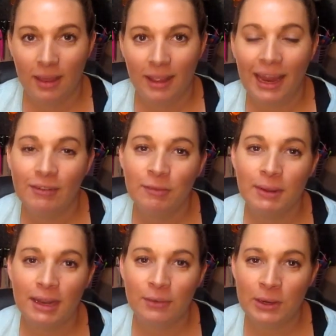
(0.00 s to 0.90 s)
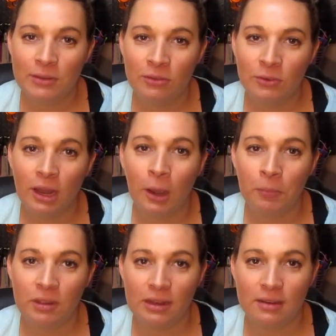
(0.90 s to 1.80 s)
Hey everybody, I wanted to do an
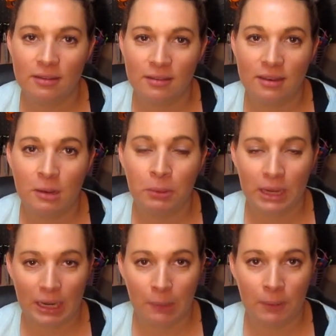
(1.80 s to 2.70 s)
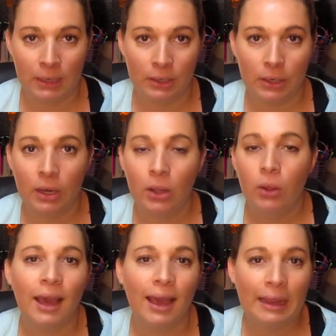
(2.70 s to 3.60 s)
updated Disney planning binder.
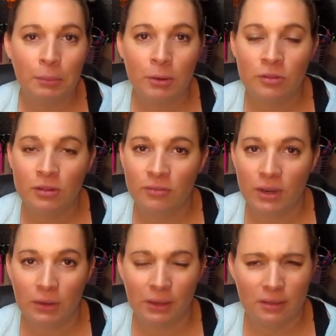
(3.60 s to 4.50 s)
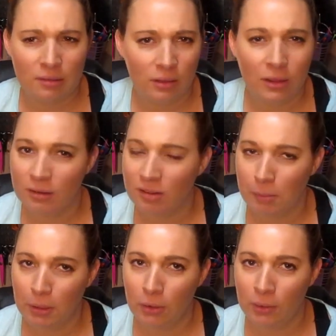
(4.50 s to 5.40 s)
I posted a video like this a long
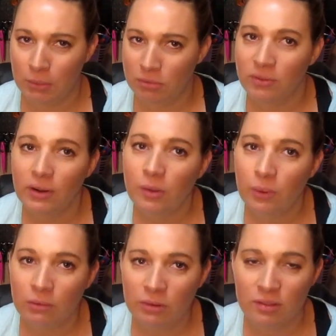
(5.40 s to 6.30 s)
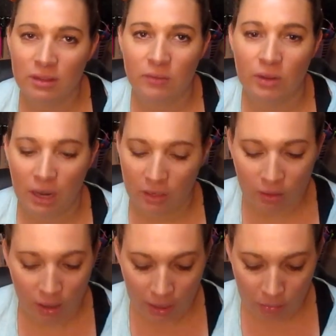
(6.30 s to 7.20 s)
time ago and it was very well received, and I
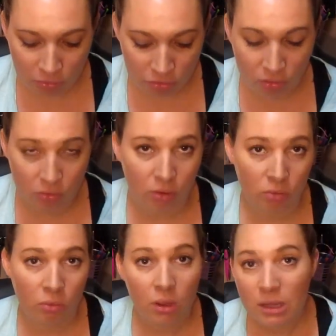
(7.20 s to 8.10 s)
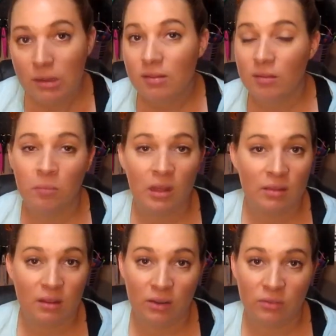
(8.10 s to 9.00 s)
thought I would show you some
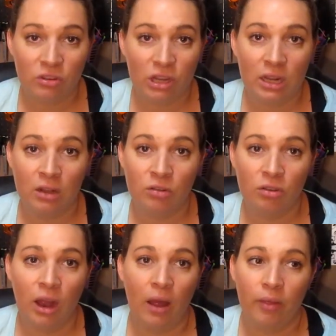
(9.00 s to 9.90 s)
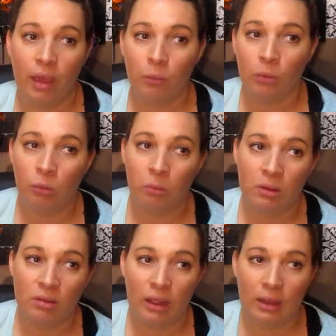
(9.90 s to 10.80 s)
things that I've changed now that we'll
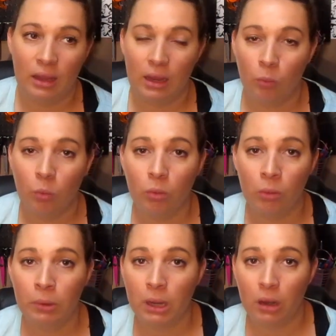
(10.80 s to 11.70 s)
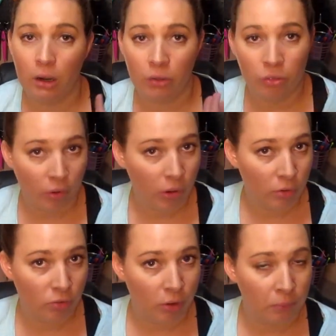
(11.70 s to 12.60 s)
be on our
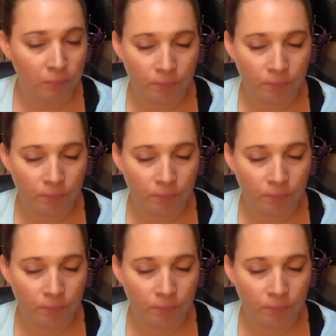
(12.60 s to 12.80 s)
third trip